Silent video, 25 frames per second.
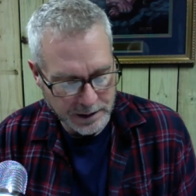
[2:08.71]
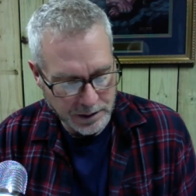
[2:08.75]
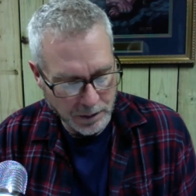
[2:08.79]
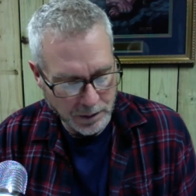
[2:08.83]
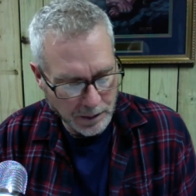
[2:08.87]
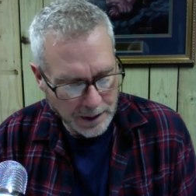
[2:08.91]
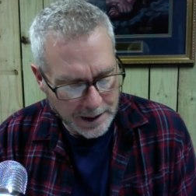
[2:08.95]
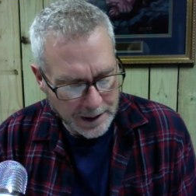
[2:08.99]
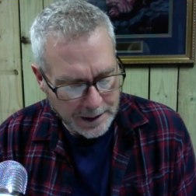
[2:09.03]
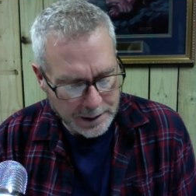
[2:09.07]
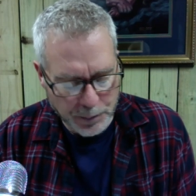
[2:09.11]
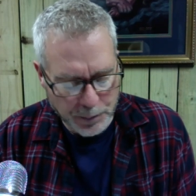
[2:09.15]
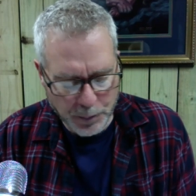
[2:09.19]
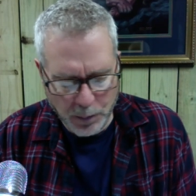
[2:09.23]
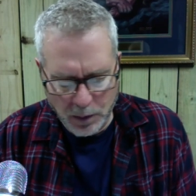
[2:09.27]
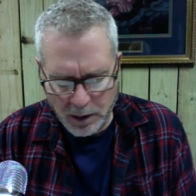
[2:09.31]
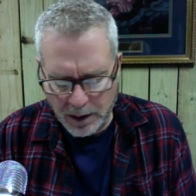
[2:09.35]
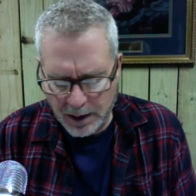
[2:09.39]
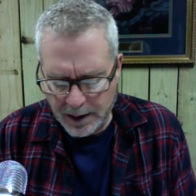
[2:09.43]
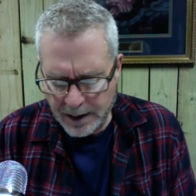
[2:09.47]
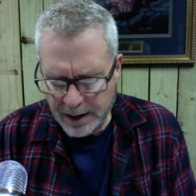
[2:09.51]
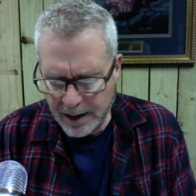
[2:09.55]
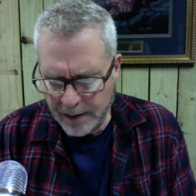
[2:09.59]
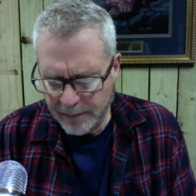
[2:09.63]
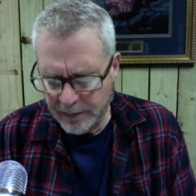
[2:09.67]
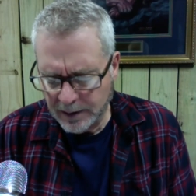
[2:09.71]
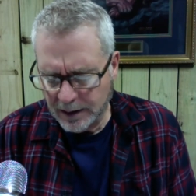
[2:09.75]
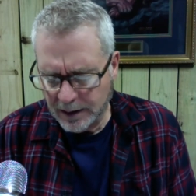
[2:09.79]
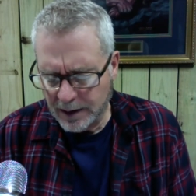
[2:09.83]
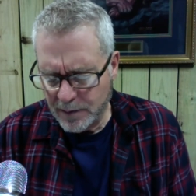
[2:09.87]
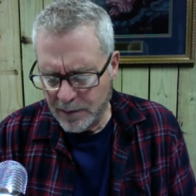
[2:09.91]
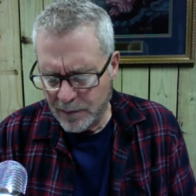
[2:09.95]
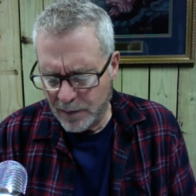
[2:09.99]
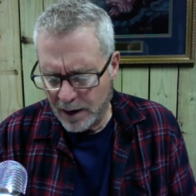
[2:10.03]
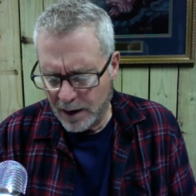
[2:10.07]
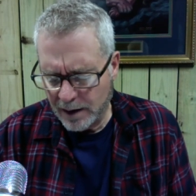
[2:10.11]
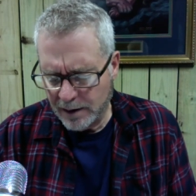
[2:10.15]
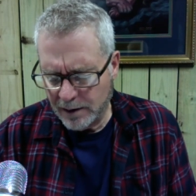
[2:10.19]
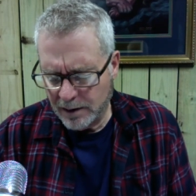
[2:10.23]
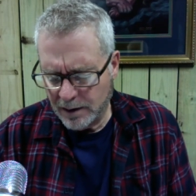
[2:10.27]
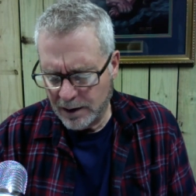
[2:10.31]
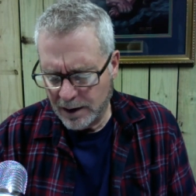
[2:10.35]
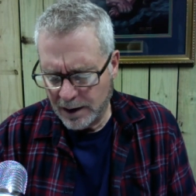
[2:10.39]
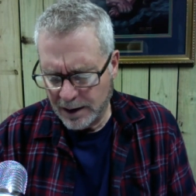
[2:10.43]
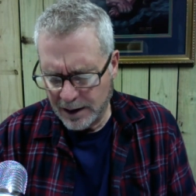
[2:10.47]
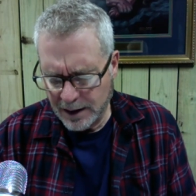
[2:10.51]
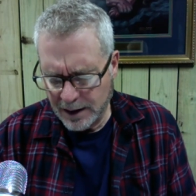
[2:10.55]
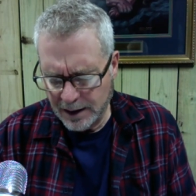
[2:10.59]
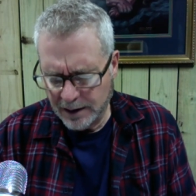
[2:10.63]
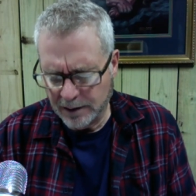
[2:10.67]
So let's pray. Heavenly Father,
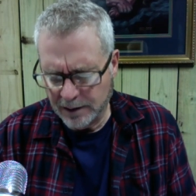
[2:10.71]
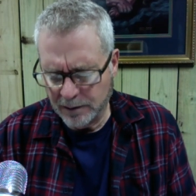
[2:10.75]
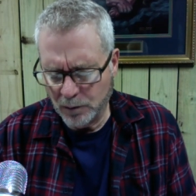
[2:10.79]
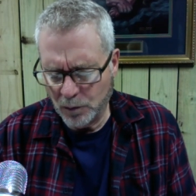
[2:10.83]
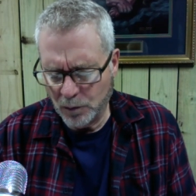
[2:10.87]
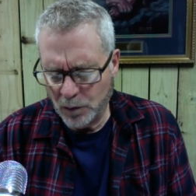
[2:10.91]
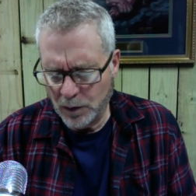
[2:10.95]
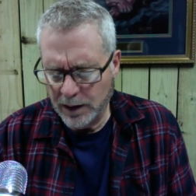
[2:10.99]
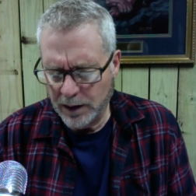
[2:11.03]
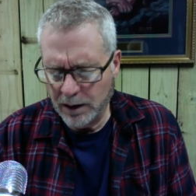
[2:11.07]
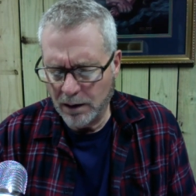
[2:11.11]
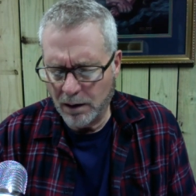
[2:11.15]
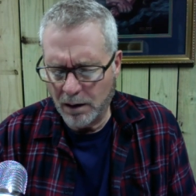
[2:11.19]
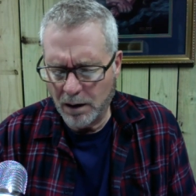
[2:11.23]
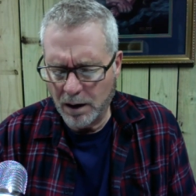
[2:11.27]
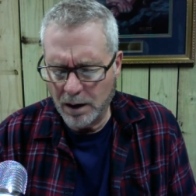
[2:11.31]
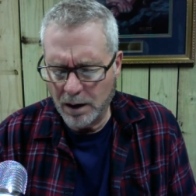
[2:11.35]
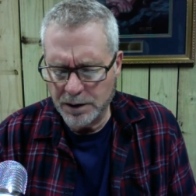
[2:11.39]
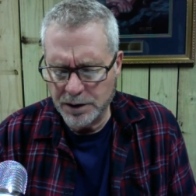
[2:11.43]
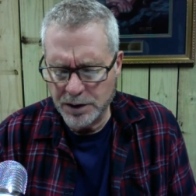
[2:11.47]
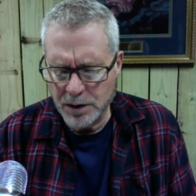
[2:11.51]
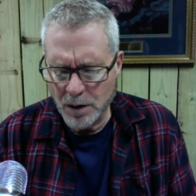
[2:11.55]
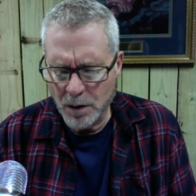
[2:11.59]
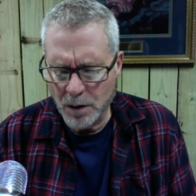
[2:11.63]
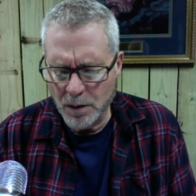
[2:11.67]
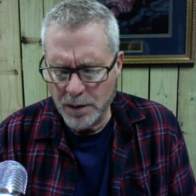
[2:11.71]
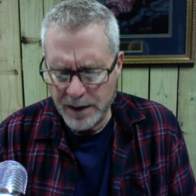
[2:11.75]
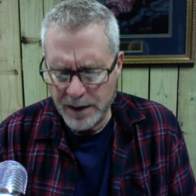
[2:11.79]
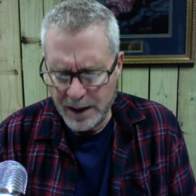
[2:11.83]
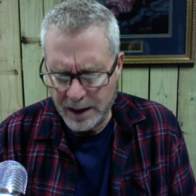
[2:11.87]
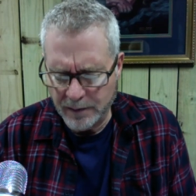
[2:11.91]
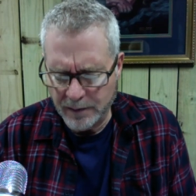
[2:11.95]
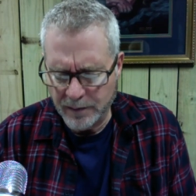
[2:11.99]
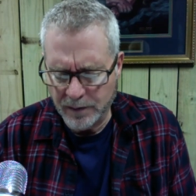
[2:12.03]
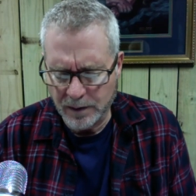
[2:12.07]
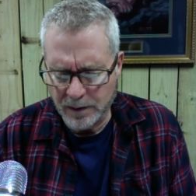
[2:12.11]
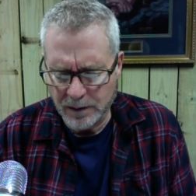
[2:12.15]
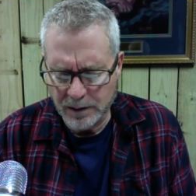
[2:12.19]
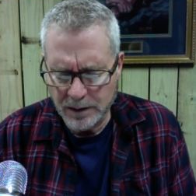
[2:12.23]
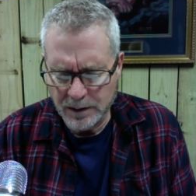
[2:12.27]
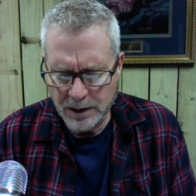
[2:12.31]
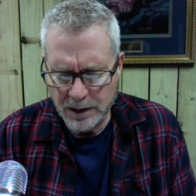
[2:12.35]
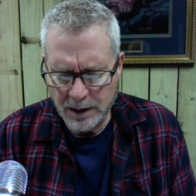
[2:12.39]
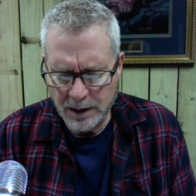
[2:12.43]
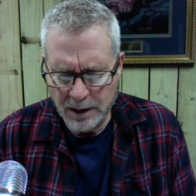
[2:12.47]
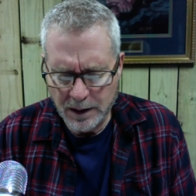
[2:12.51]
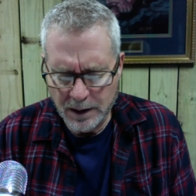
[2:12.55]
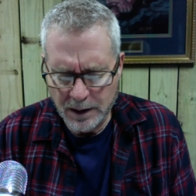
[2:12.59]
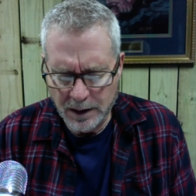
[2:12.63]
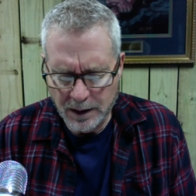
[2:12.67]
again, we are so thankful
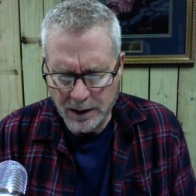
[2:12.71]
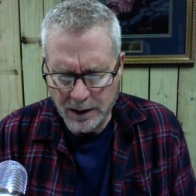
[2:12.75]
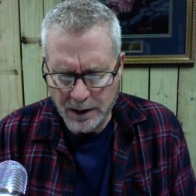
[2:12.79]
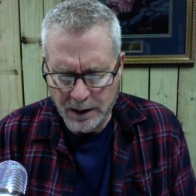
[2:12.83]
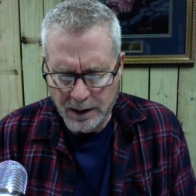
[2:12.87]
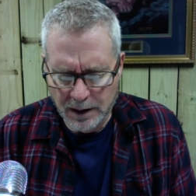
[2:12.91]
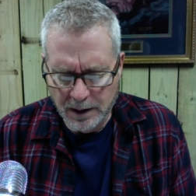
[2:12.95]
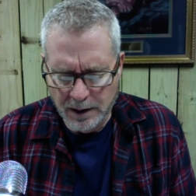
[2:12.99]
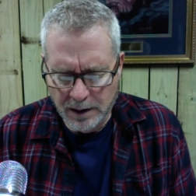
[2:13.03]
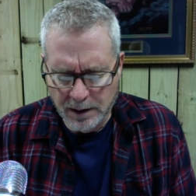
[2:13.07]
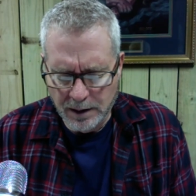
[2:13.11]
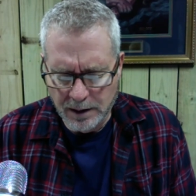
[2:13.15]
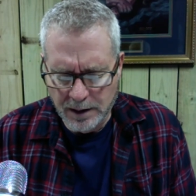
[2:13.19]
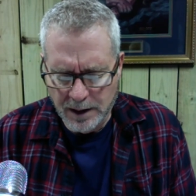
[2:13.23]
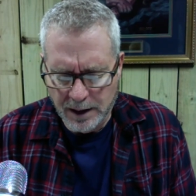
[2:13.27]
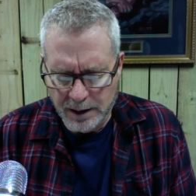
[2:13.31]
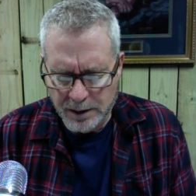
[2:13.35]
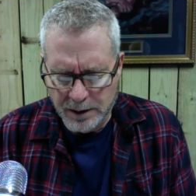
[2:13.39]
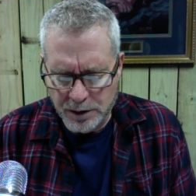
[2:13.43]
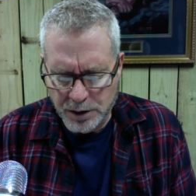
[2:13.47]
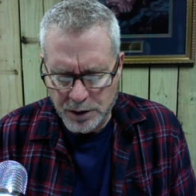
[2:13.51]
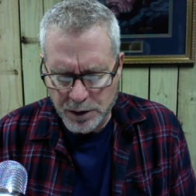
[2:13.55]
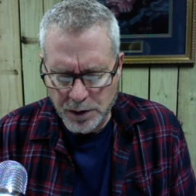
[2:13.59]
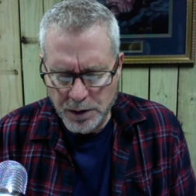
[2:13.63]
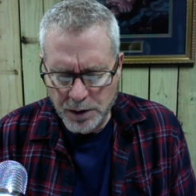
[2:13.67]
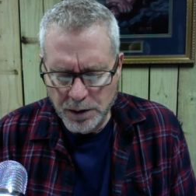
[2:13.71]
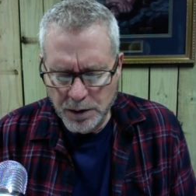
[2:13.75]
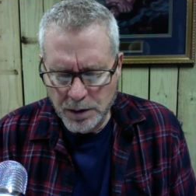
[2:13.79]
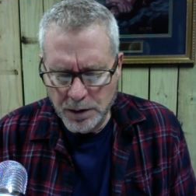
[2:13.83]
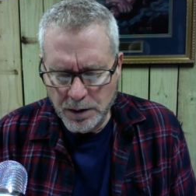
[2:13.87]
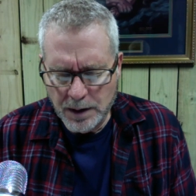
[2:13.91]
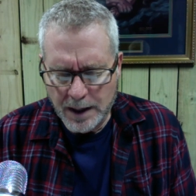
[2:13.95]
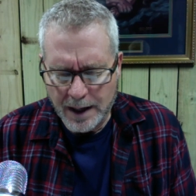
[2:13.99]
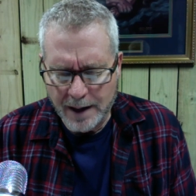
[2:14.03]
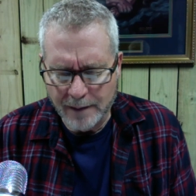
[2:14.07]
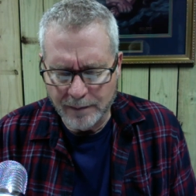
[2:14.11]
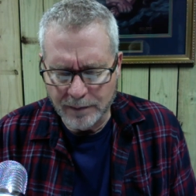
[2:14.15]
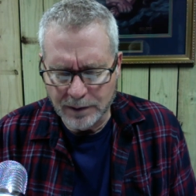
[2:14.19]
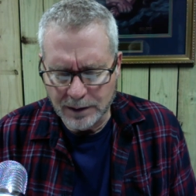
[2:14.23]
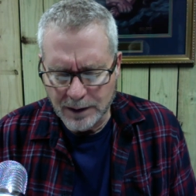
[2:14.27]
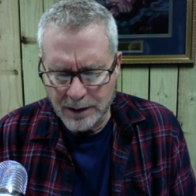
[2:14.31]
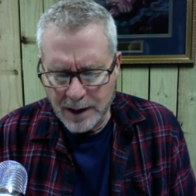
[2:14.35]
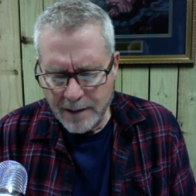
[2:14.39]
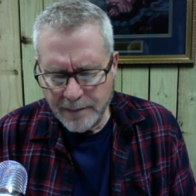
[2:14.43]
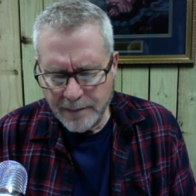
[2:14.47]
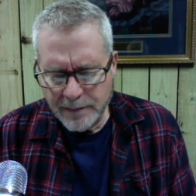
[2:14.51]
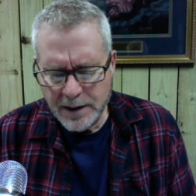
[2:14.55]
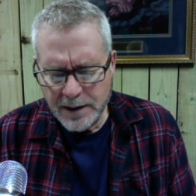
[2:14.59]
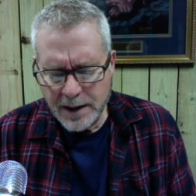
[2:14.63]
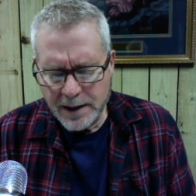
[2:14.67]
that you have
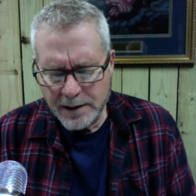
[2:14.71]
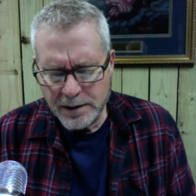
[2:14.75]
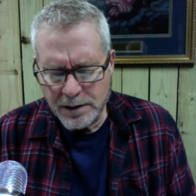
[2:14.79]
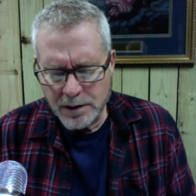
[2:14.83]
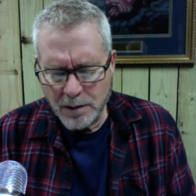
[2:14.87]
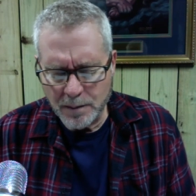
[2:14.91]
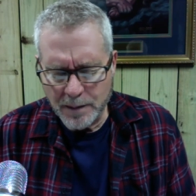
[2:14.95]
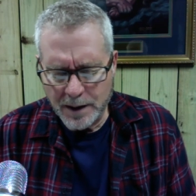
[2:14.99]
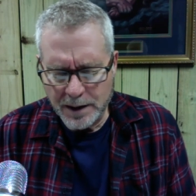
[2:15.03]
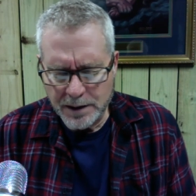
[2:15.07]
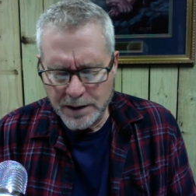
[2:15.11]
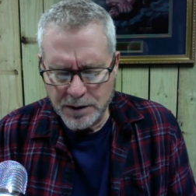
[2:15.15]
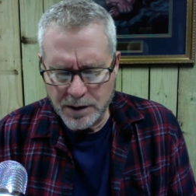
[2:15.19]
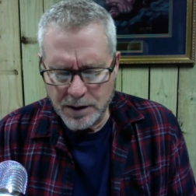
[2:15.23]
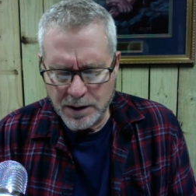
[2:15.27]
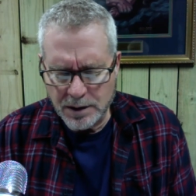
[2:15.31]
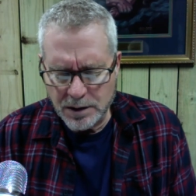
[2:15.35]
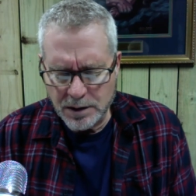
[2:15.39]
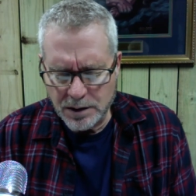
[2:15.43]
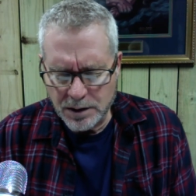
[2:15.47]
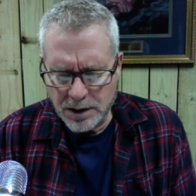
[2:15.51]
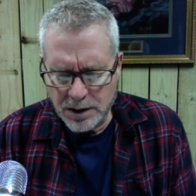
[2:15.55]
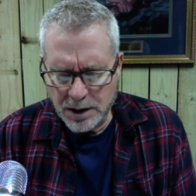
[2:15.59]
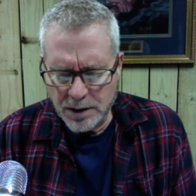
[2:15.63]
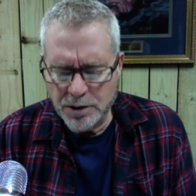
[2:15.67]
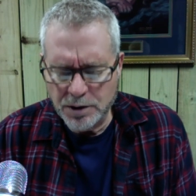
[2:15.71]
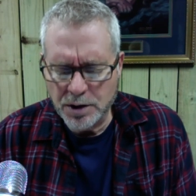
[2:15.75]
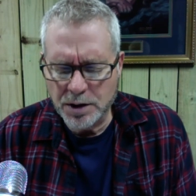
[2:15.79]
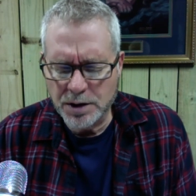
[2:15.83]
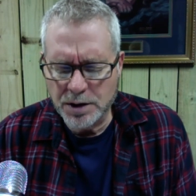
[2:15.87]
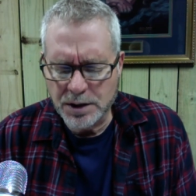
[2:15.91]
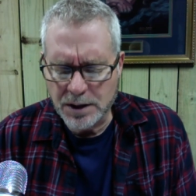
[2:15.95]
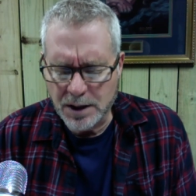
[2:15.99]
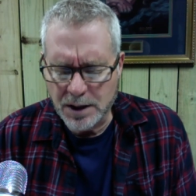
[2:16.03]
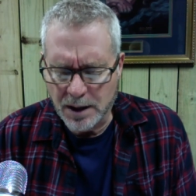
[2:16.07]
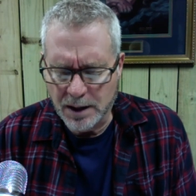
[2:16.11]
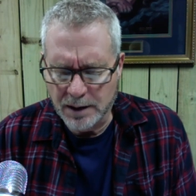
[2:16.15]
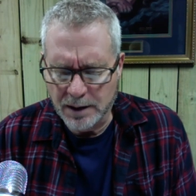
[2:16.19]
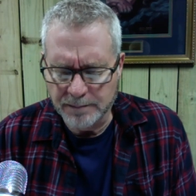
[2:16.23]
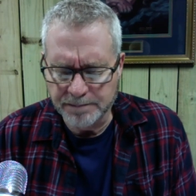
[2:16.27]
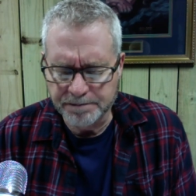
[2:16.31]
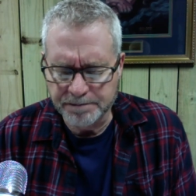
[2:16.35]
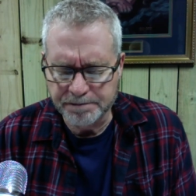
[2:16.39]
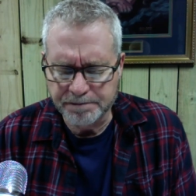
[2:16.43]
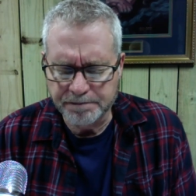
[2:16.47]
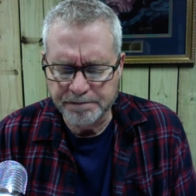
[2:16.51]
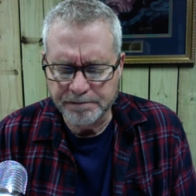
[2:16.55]
loved us so much that you sent your Son